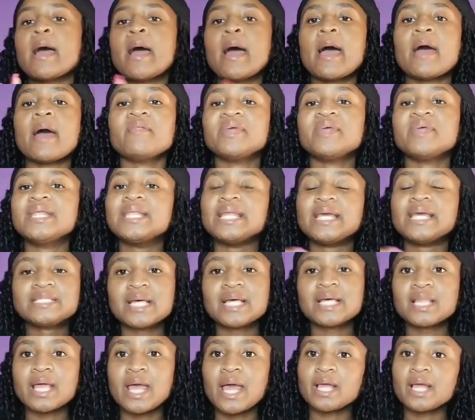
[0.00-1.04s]
and then later
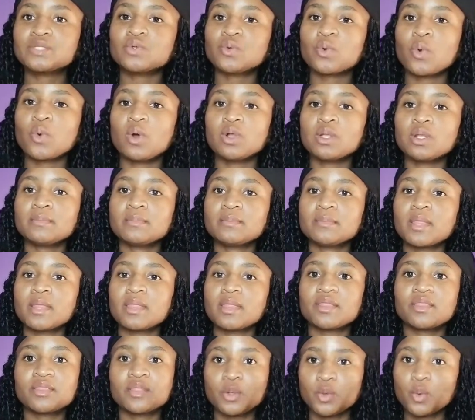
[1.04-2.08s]
they had to call him
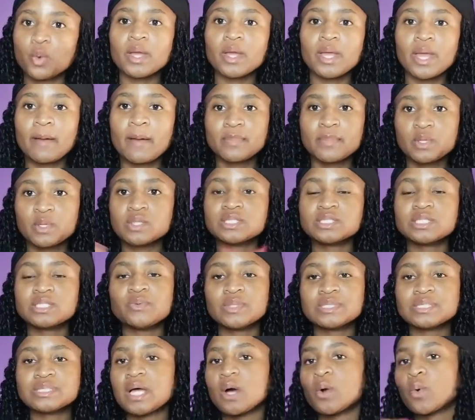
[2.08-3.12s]
the lawyer because he
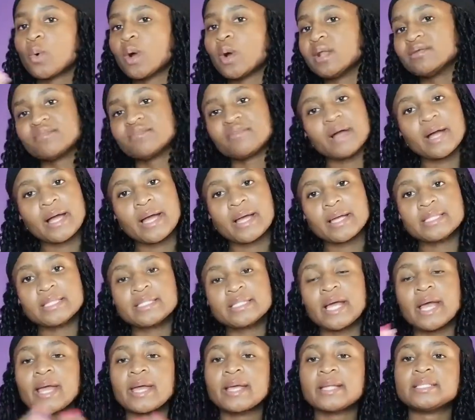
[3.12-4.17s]
was now qualified.
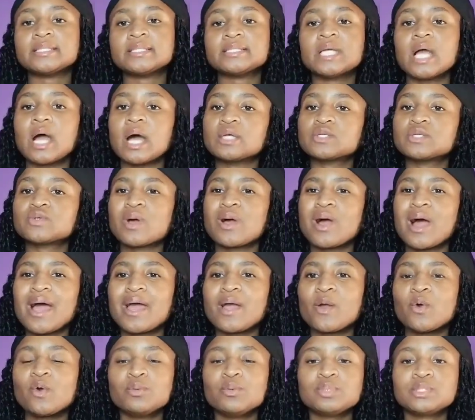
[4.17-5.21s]
And yeah, so I
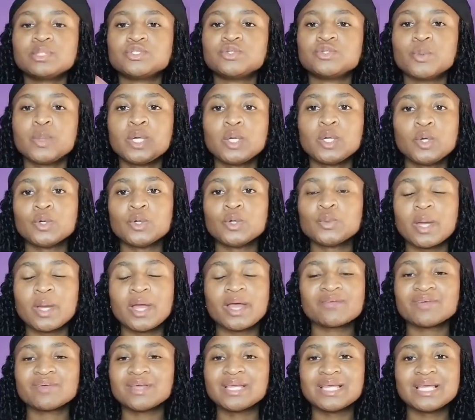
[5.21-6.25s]
hope he's doing good
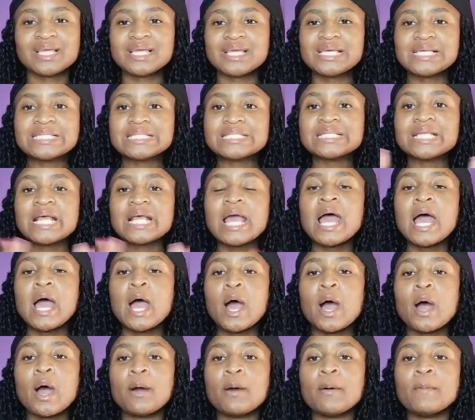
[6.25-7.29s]
wherever he
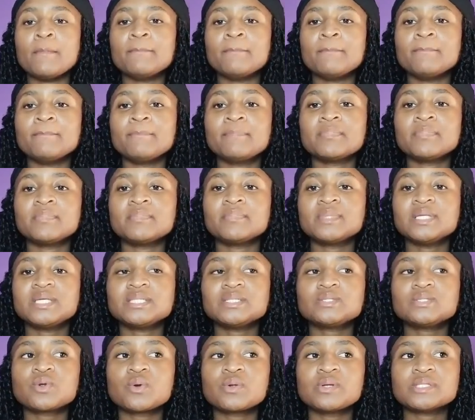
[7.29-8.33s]
is. These
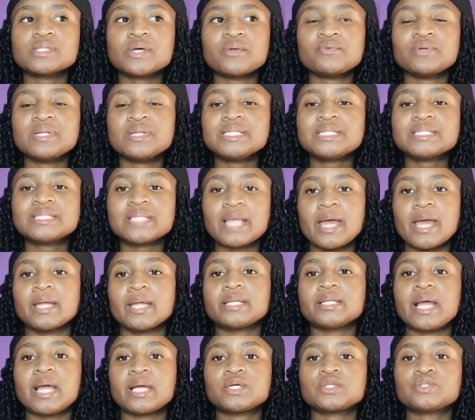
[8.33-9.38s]
stories are really sad,
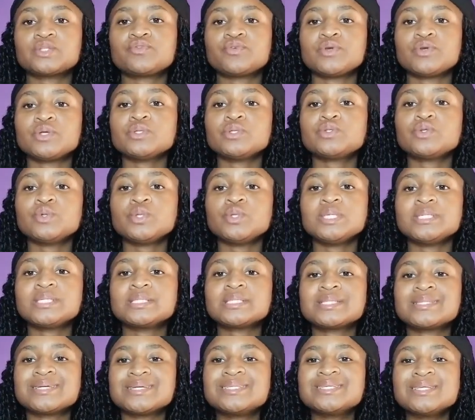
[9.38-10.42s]
like, for you to lose
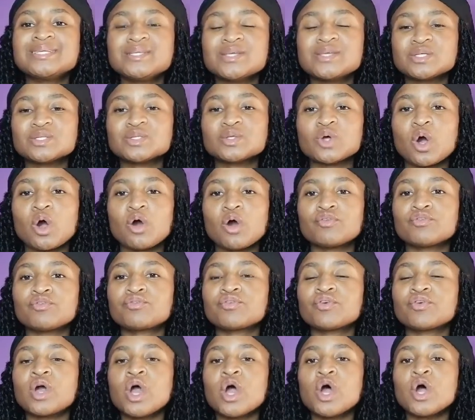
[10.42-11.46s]
13 years of
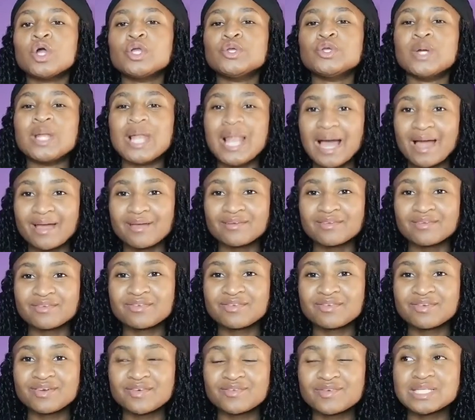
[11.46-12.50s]
your
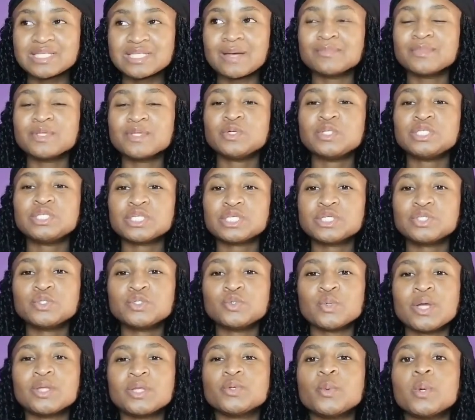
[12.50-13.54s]
life for something you didn't do,
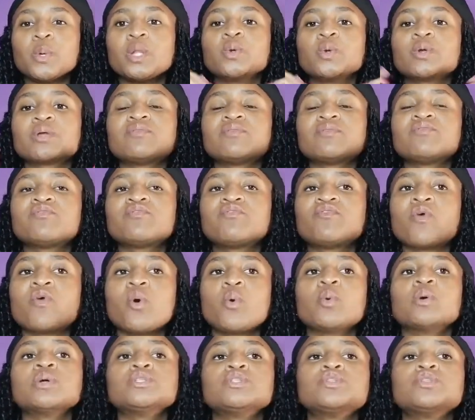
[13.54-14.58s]
and you were looking
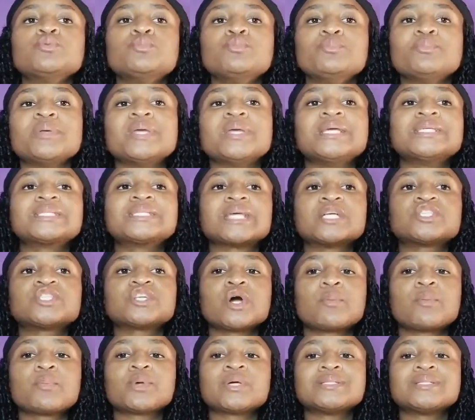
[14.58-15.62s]
forward to being such
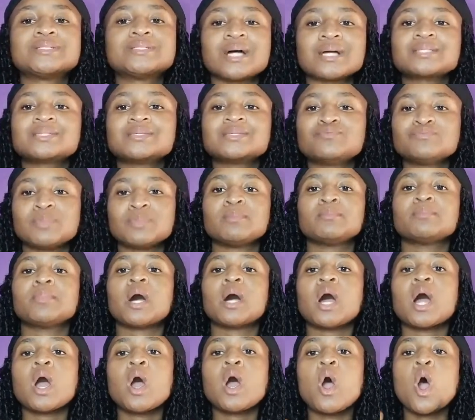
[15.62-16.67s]
a productive member
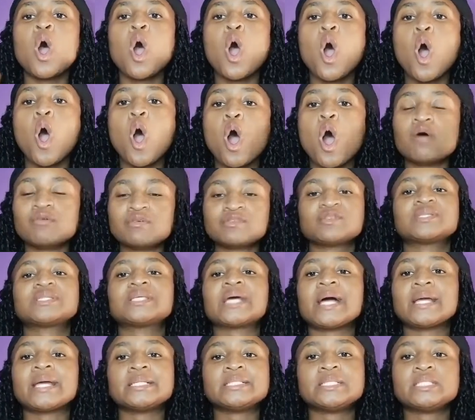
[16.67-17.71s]
of
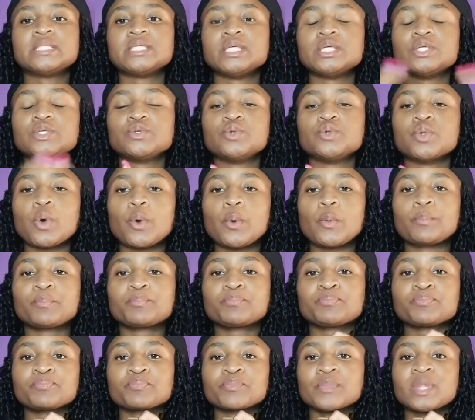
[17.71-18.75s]
society, you know.
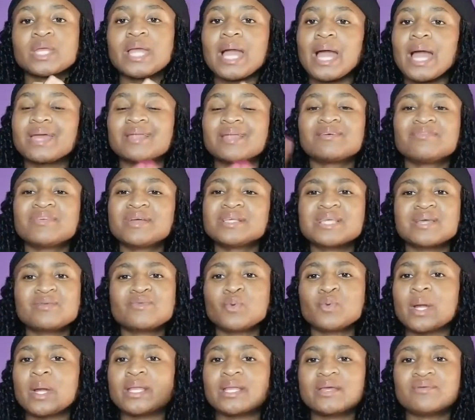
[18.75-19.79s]
Yeah, it affects
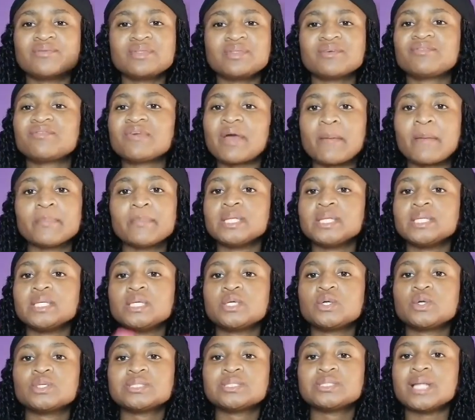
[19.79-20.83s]
everyone, even the family,
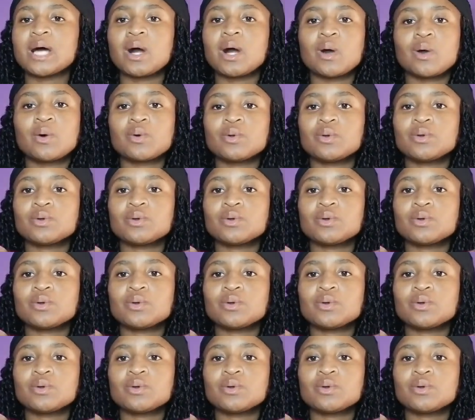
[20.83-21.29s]
because now